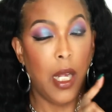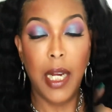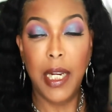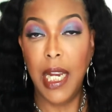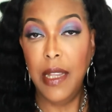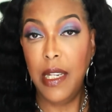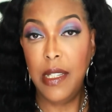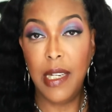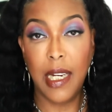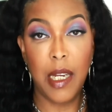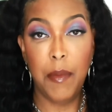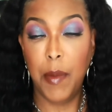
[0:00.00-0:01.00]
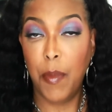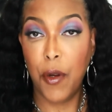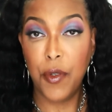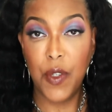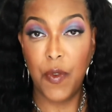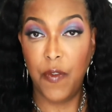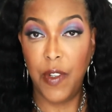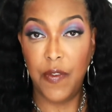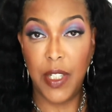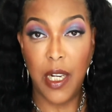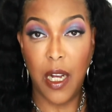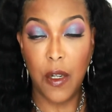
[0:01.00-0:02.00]
Again, this set can be purchased for
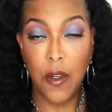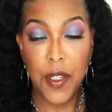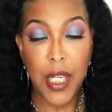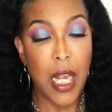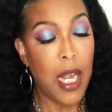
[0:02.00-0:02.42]
$50.